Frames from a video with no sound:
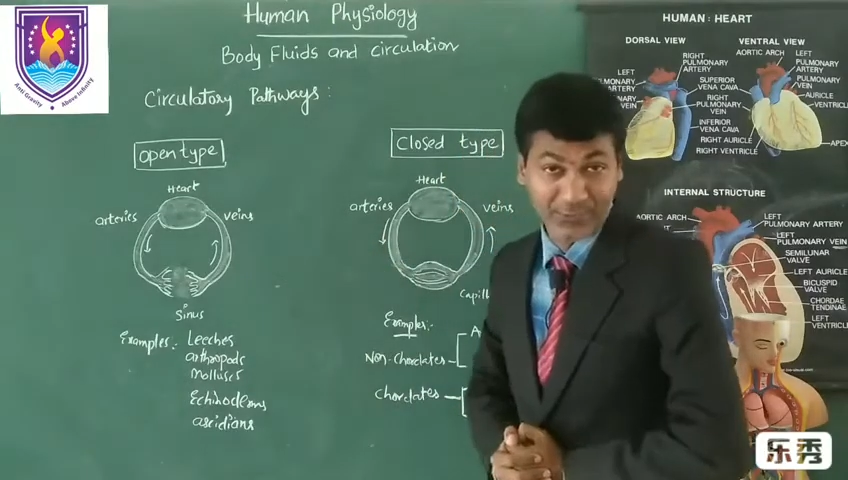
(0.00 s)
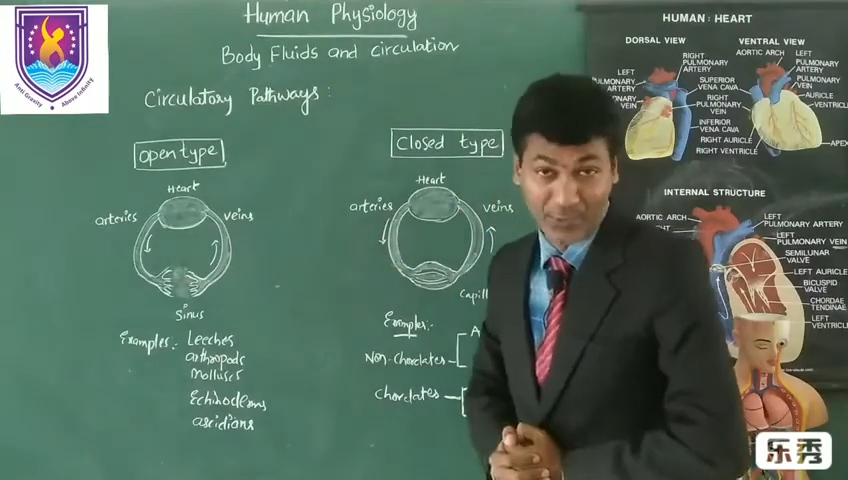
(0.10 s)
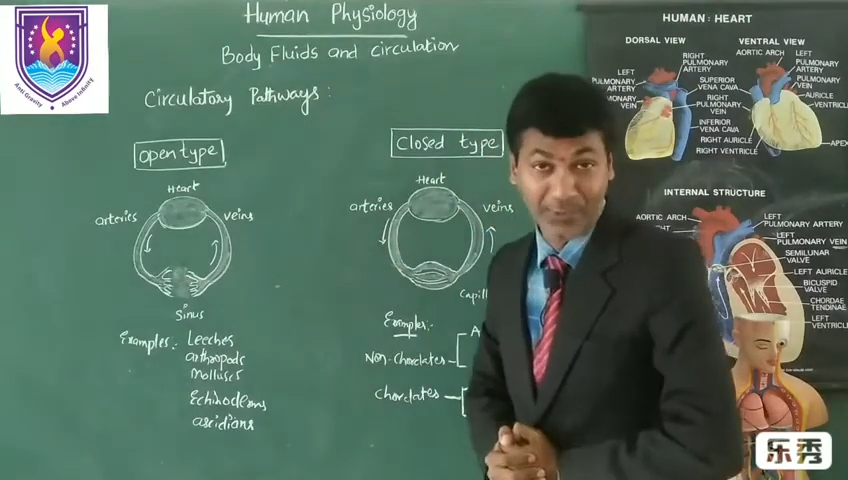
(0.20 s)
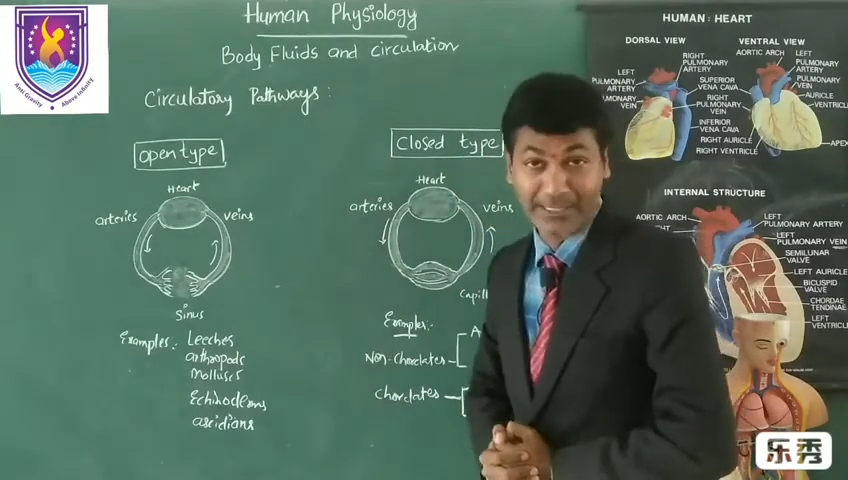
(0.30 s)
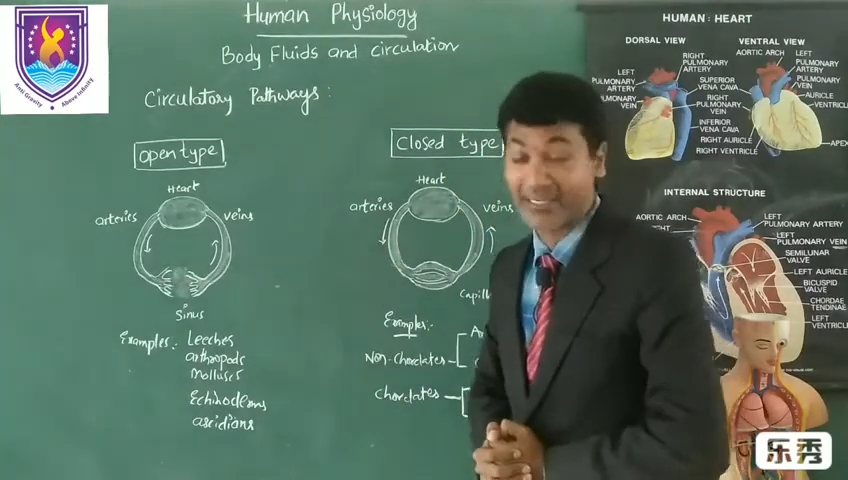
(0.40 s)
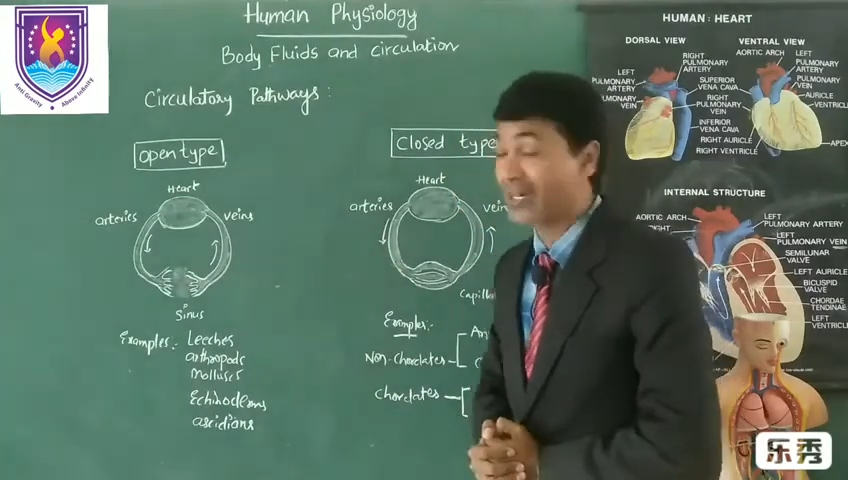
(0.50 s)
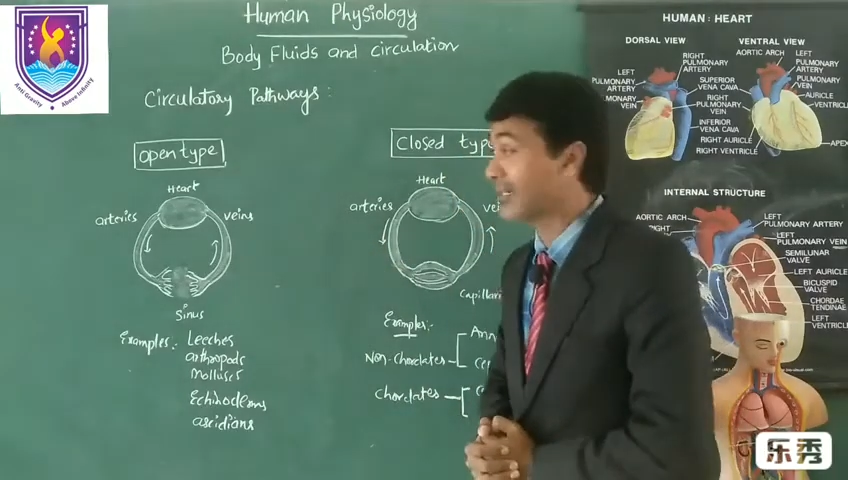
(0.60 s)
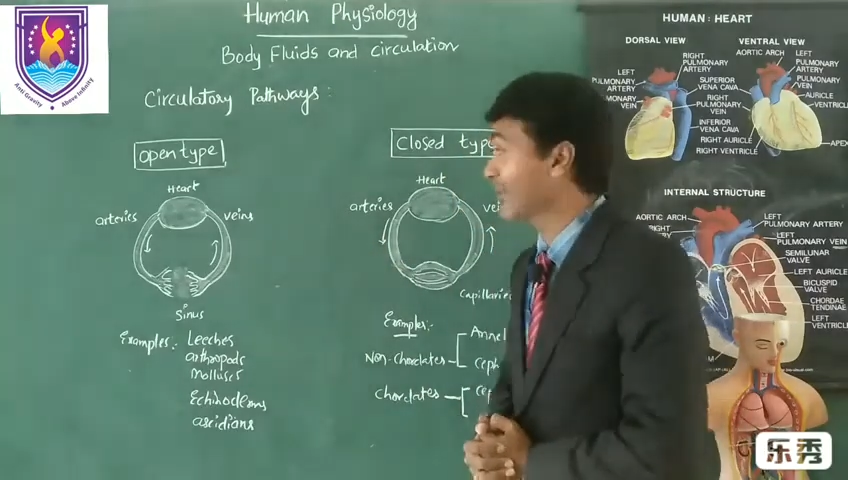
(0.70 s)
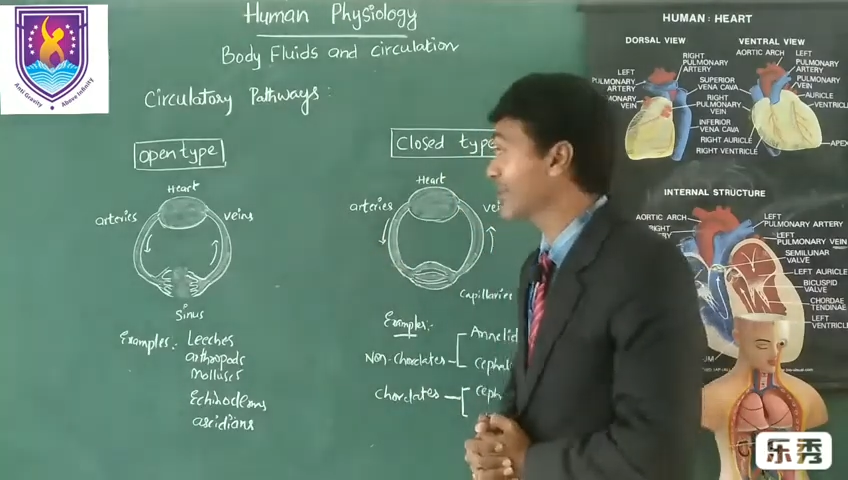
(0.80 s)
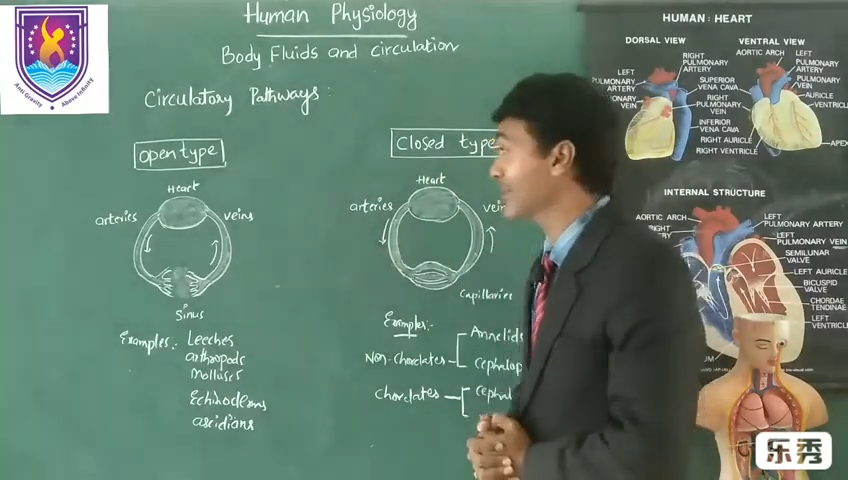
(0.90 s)
found in the
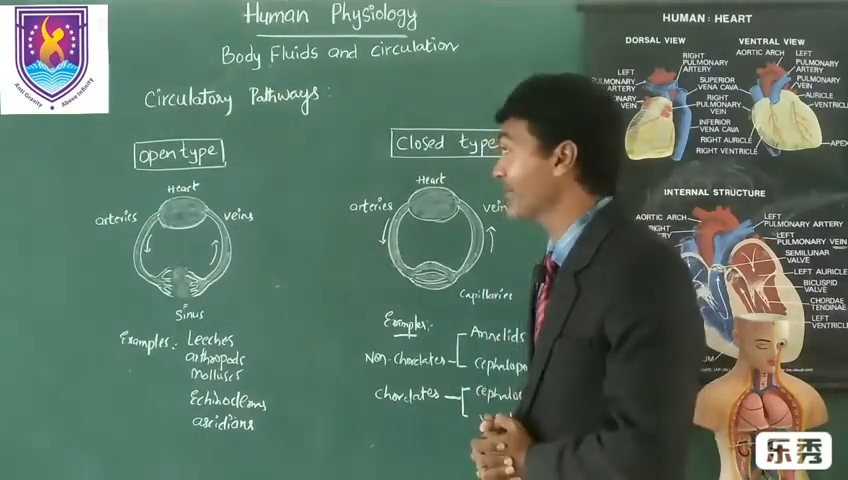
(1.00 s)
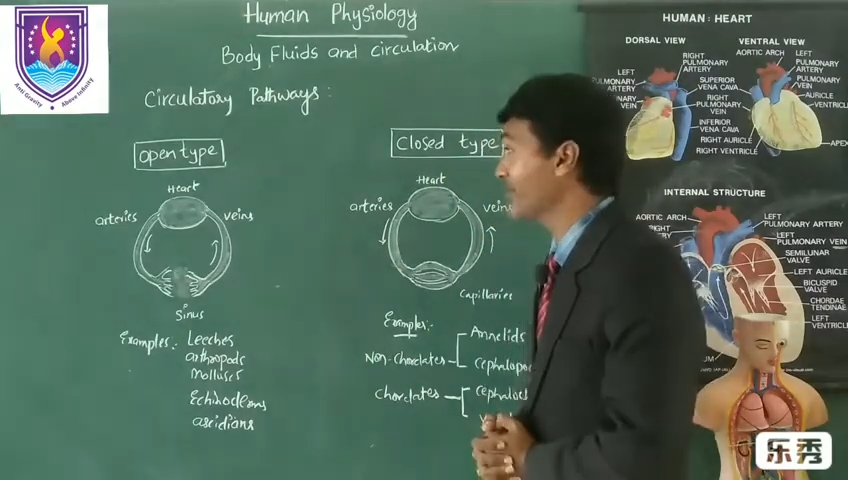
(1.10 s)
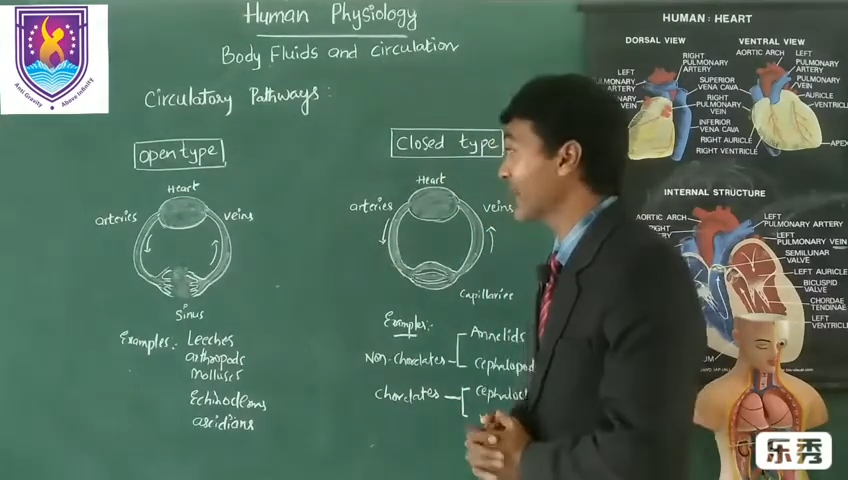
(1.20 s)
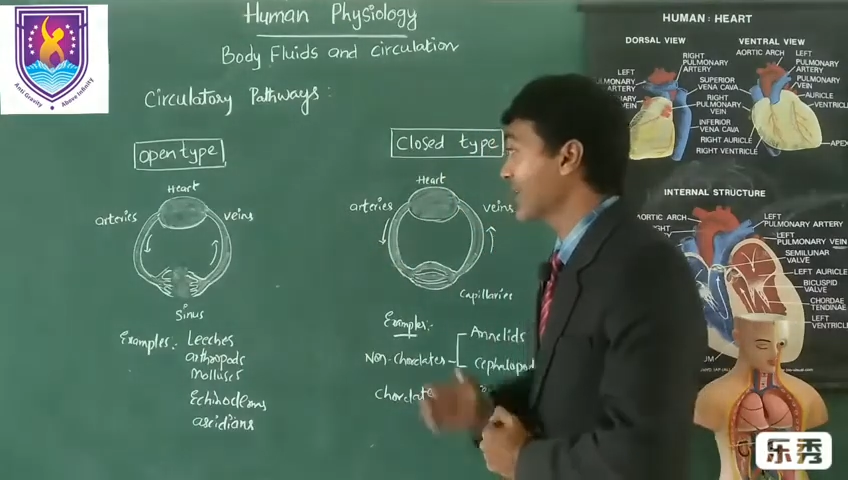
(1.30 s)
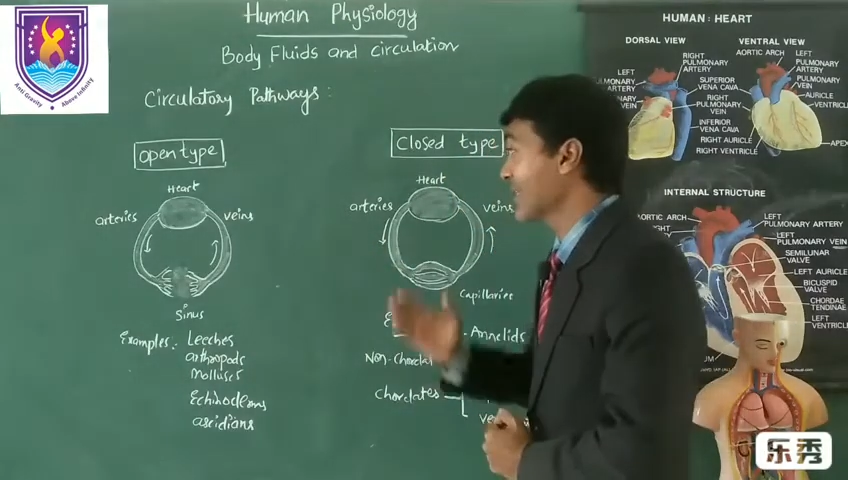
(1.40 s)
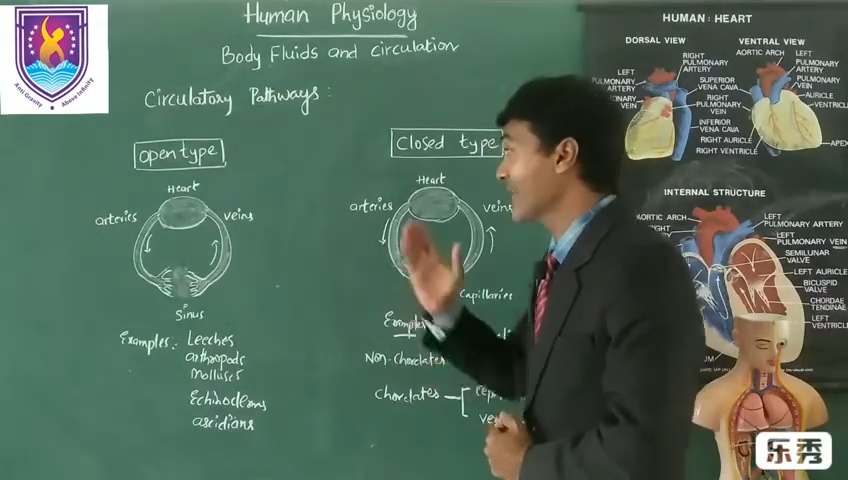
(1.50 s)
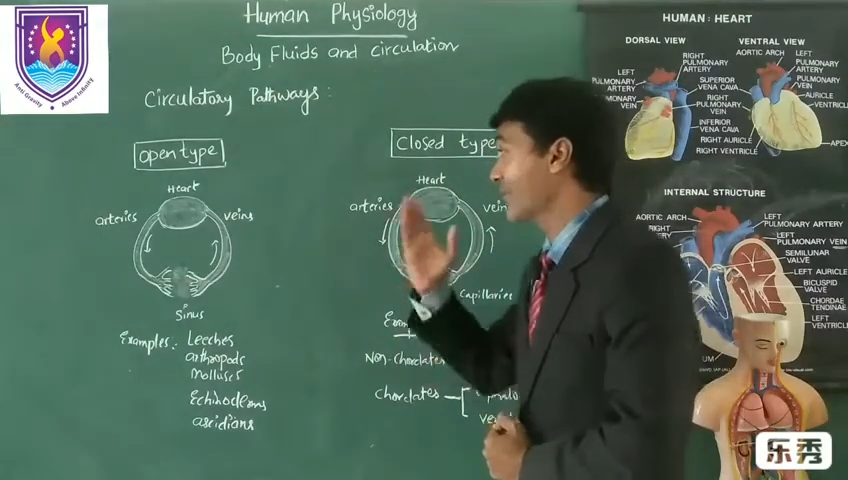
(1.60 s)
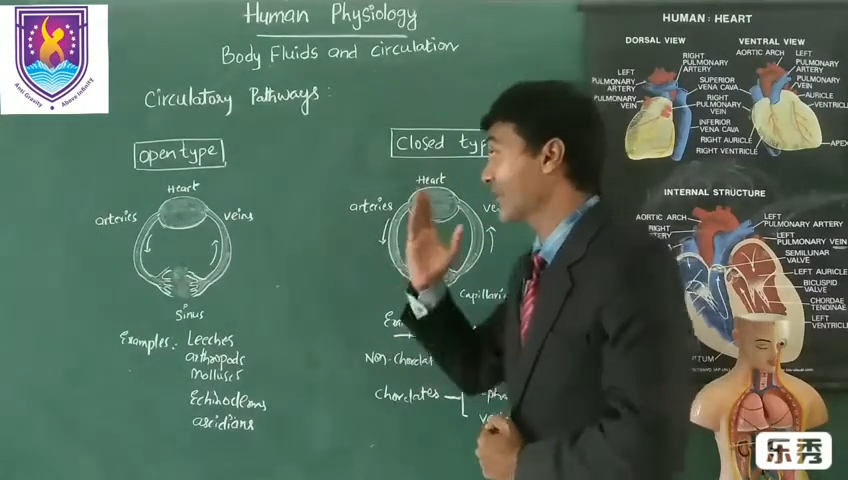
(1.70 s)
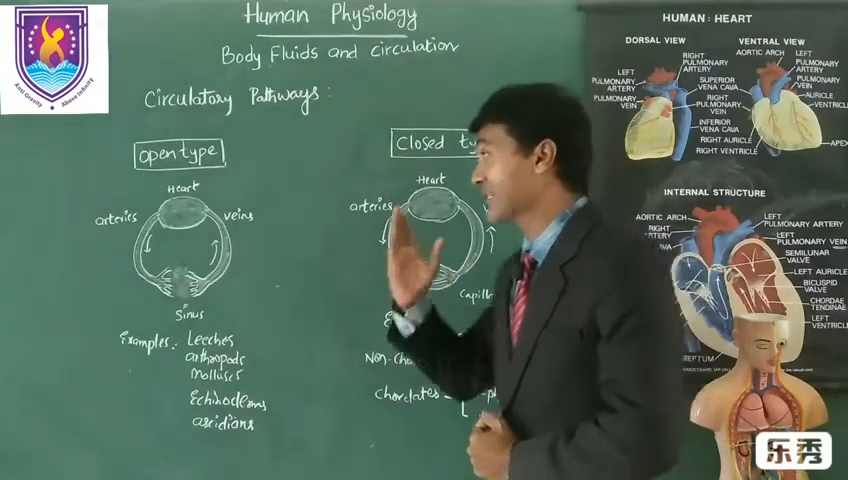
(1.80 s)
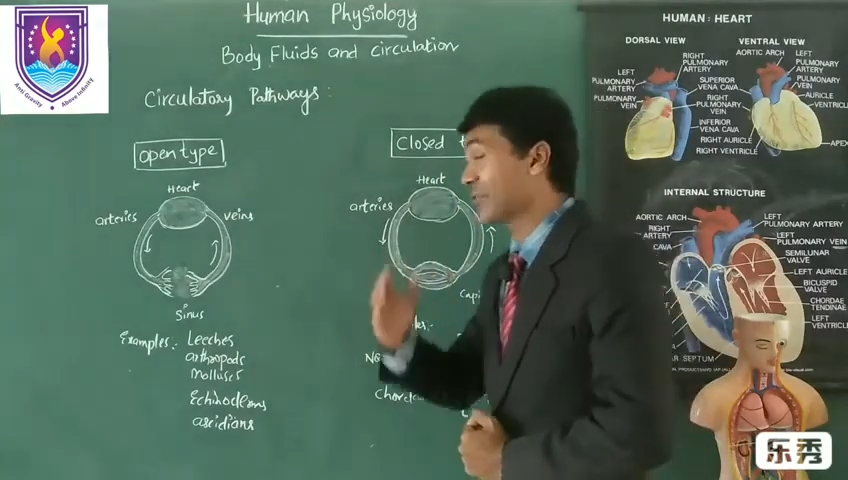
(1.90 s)
organism. The
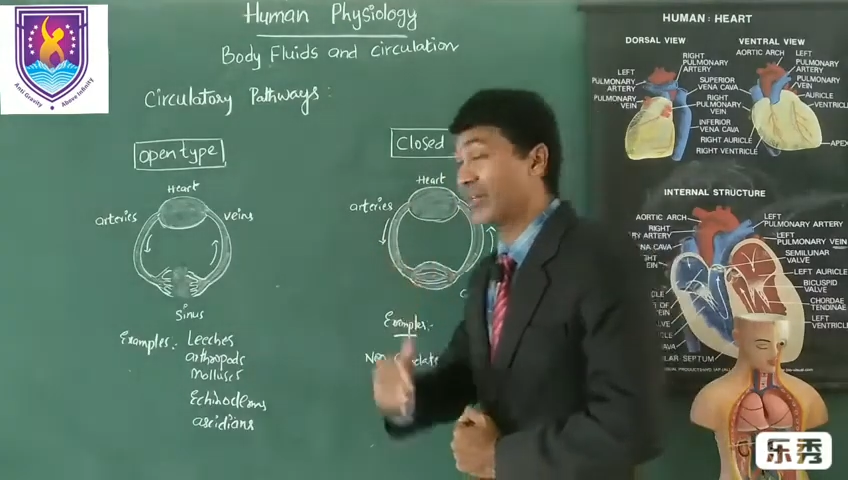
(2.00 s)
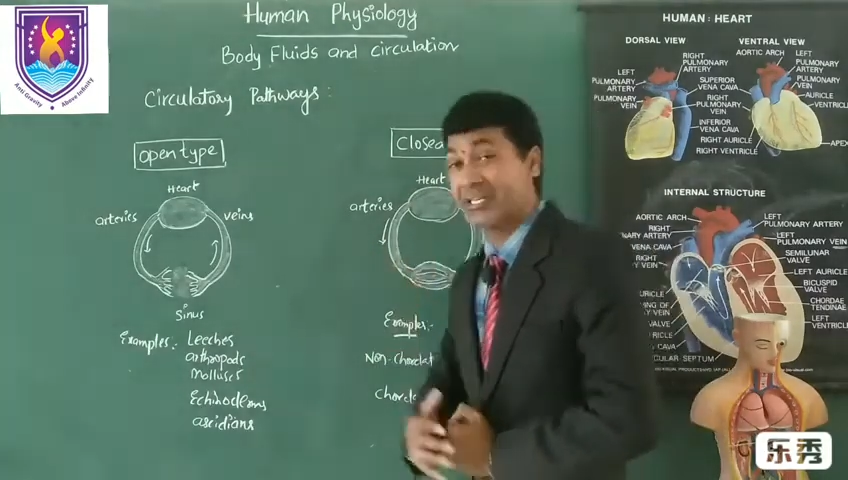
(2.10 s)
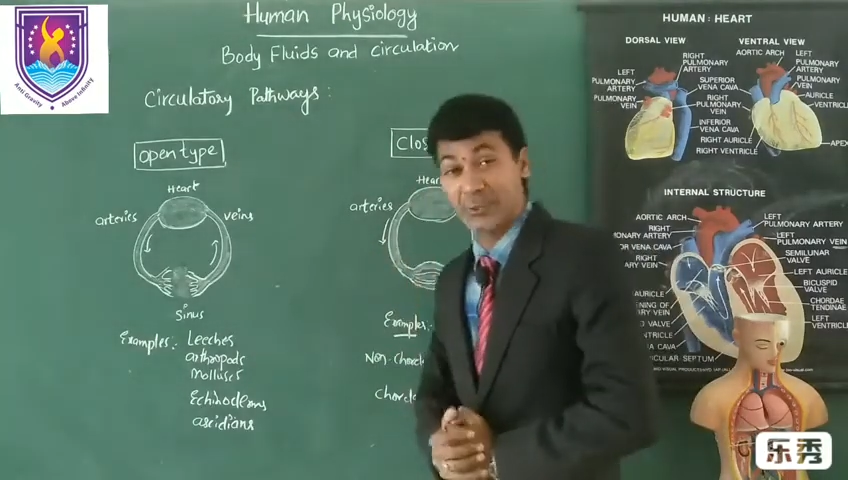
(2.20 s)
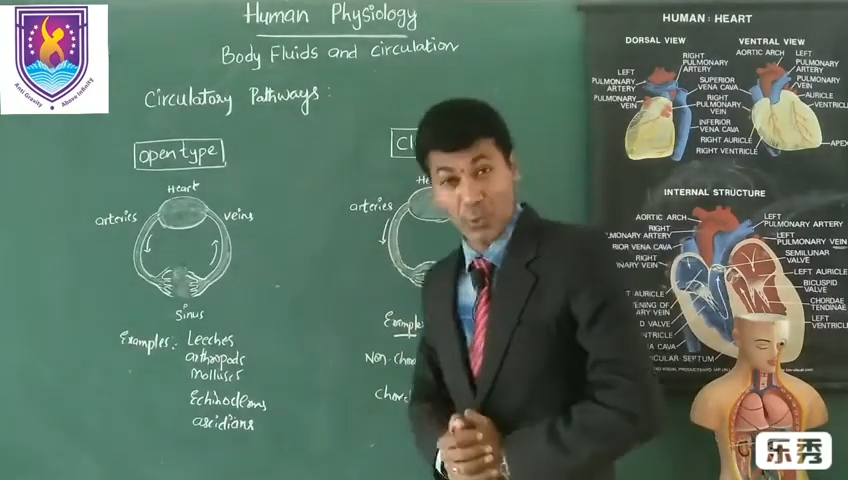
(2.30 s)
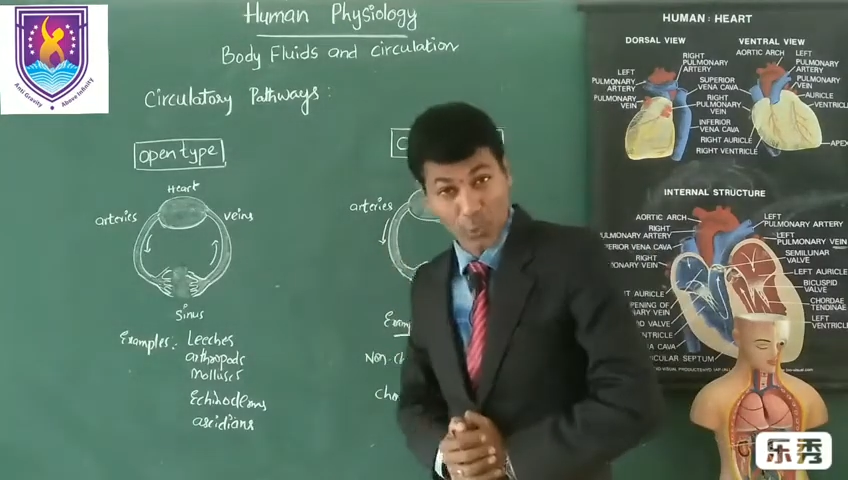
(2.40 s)
first one is